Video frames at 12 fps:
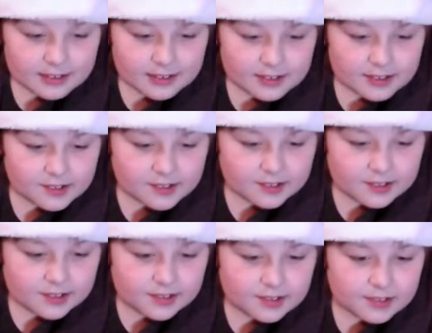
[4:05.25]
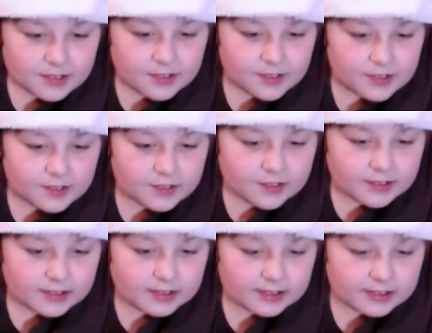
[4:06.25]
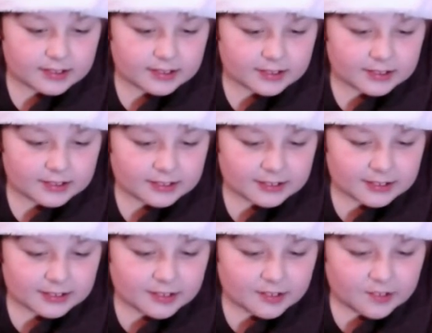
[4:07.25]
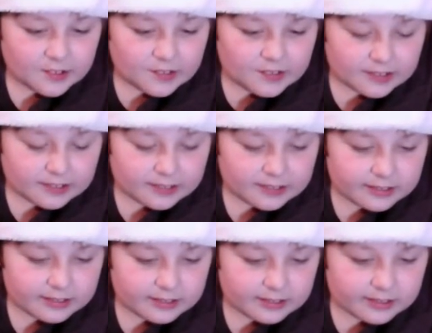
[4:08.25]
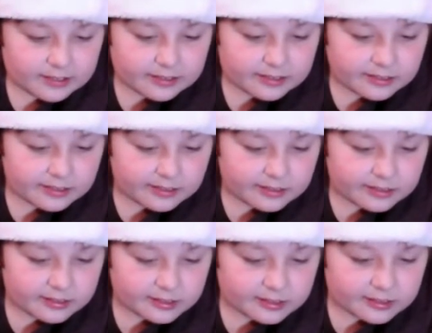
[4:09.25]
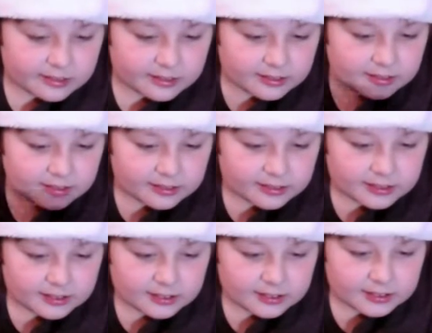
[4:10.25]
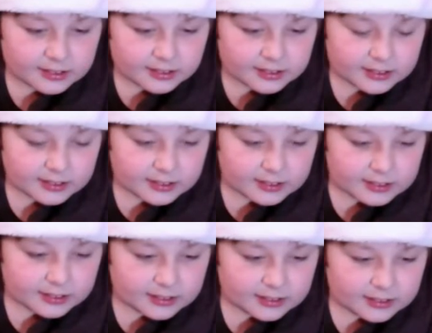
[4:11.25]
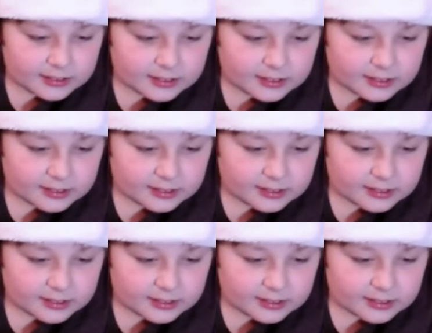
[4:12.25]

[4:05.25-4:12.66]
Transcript: This person isn't speaking.